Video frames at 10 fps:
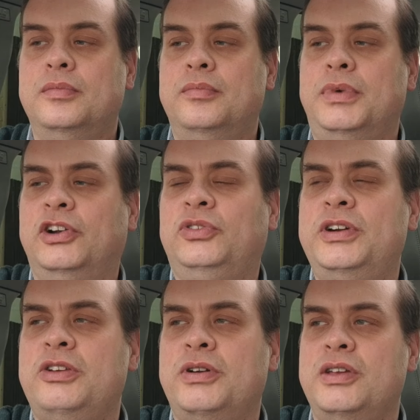March
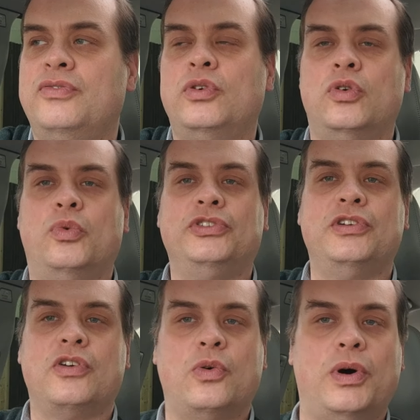2024
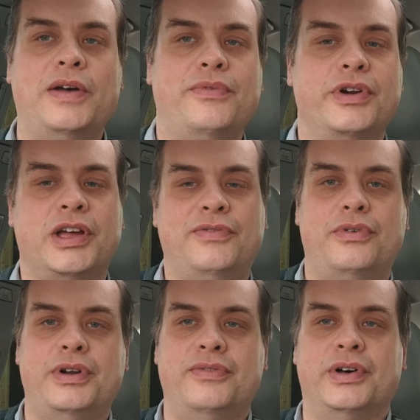wasn't quite the
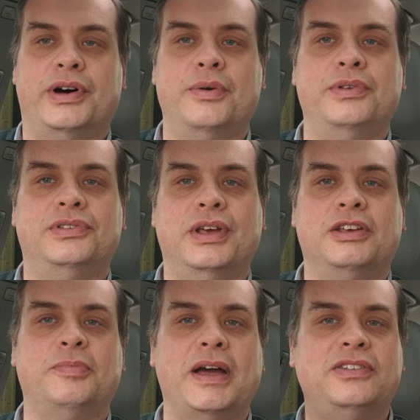recovery that I was
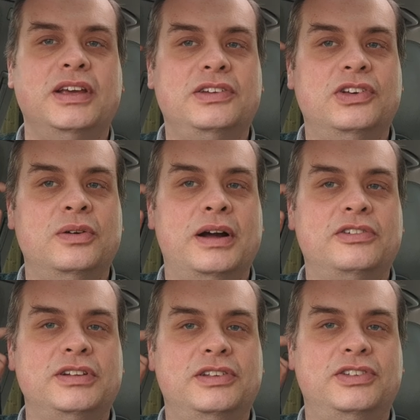expecting to
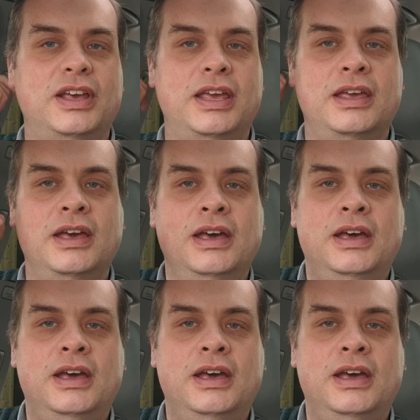actually see